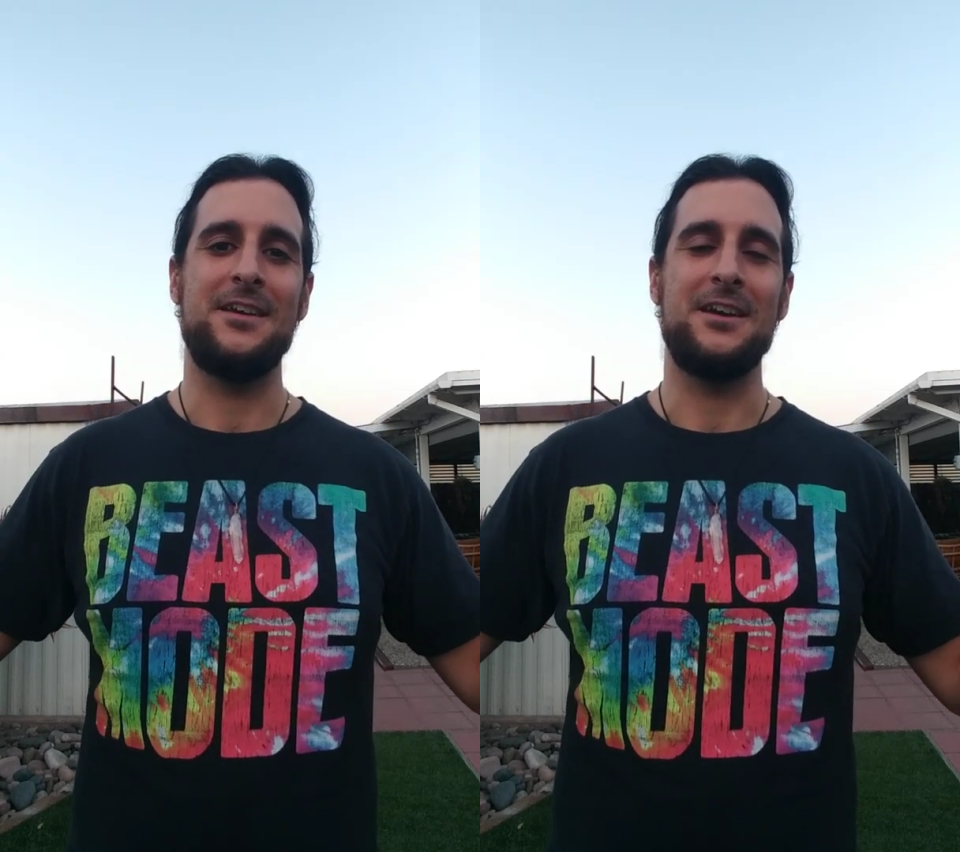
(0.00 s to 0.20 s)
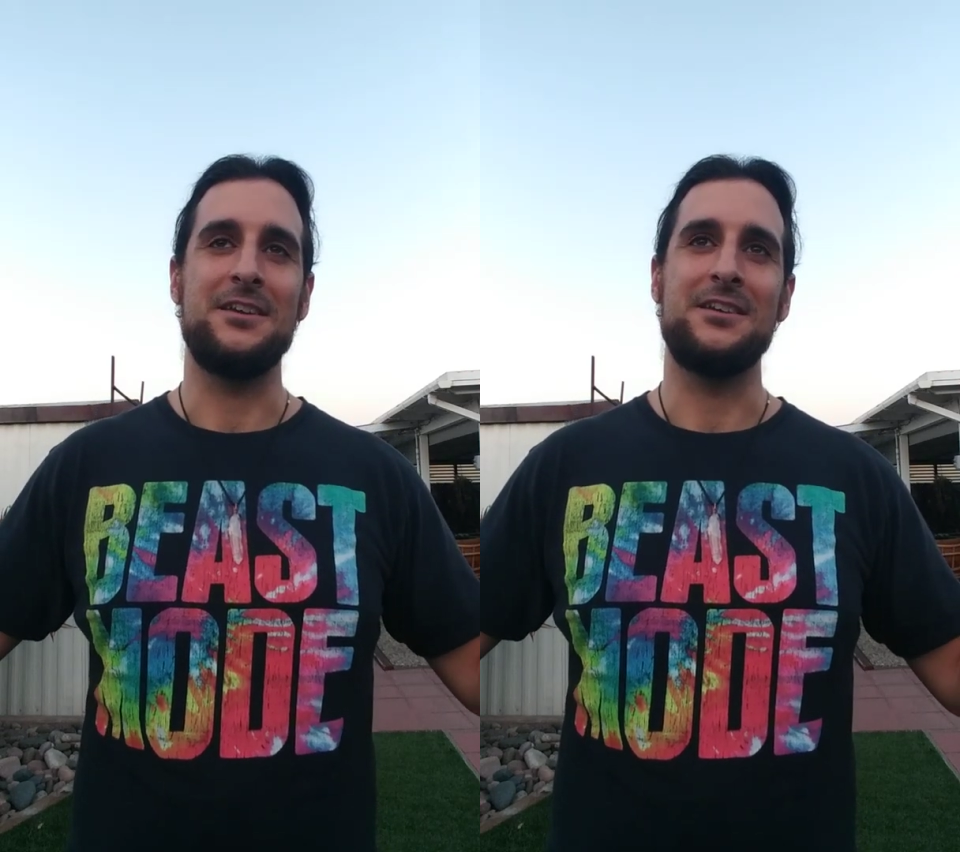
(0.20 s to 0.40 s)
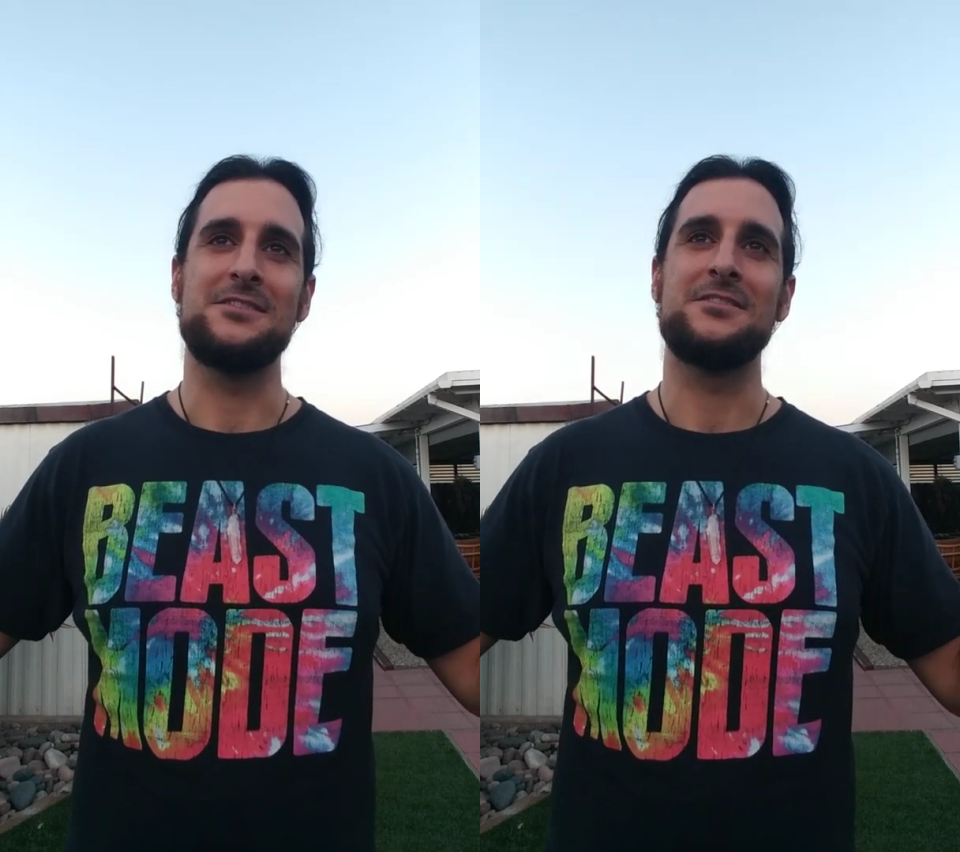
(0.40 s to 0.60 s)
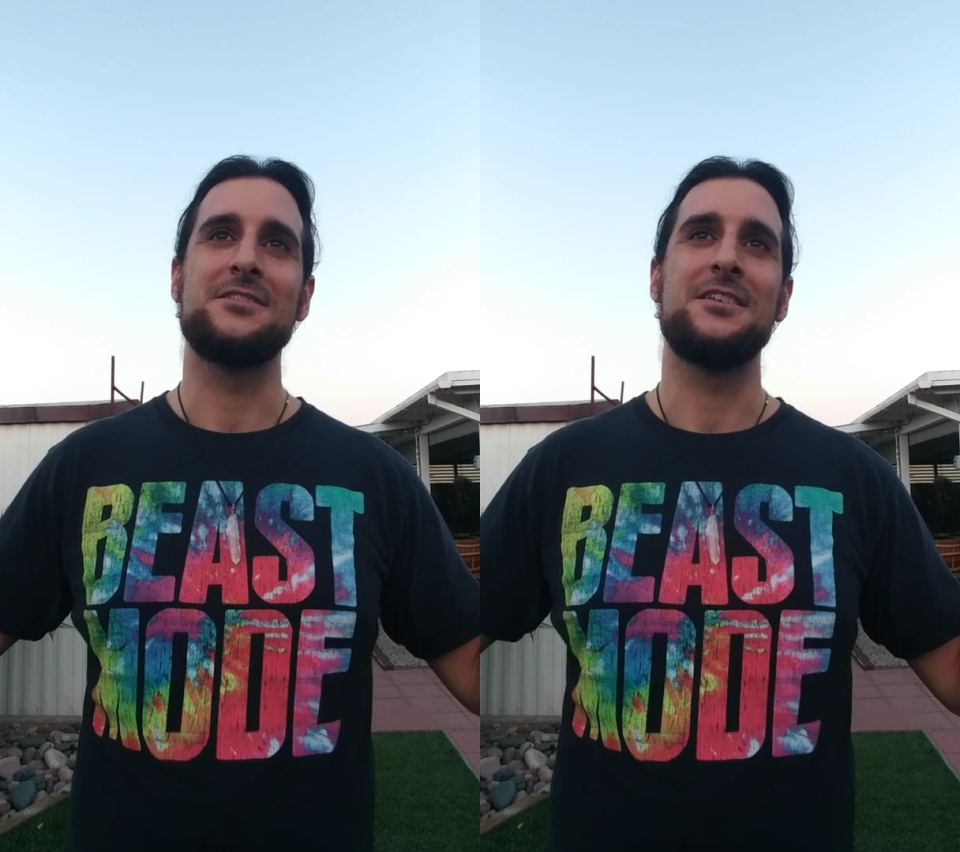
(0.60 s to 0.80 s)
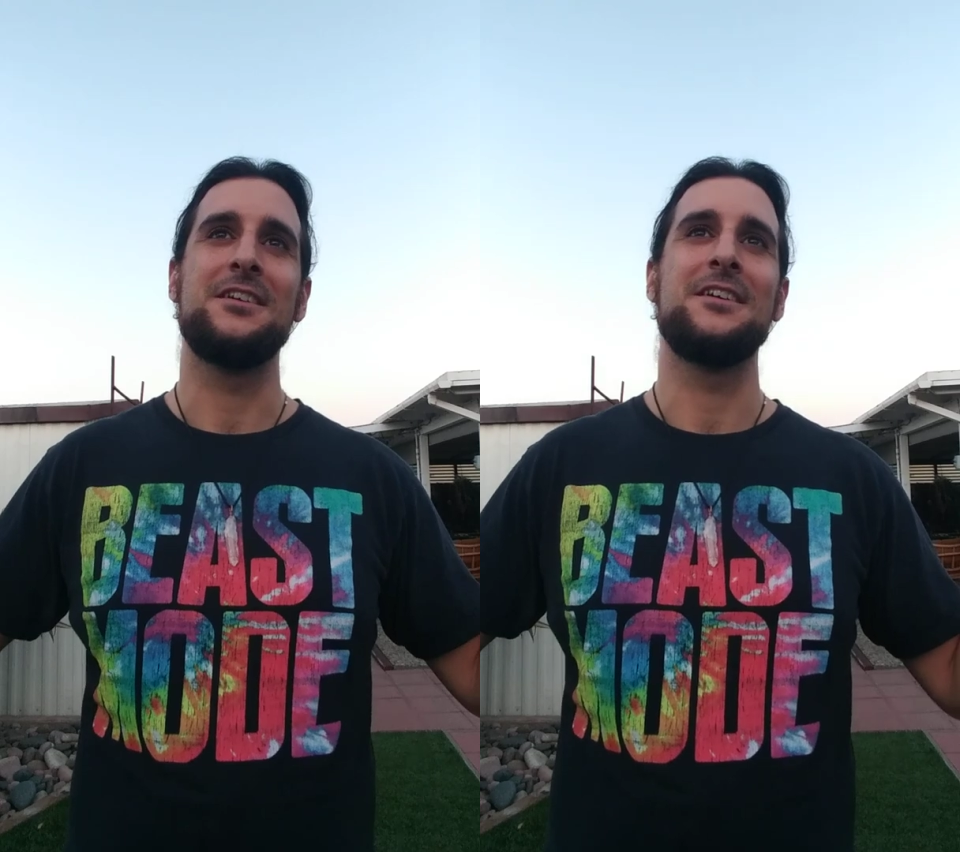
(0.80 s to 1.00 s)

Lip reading: I guess.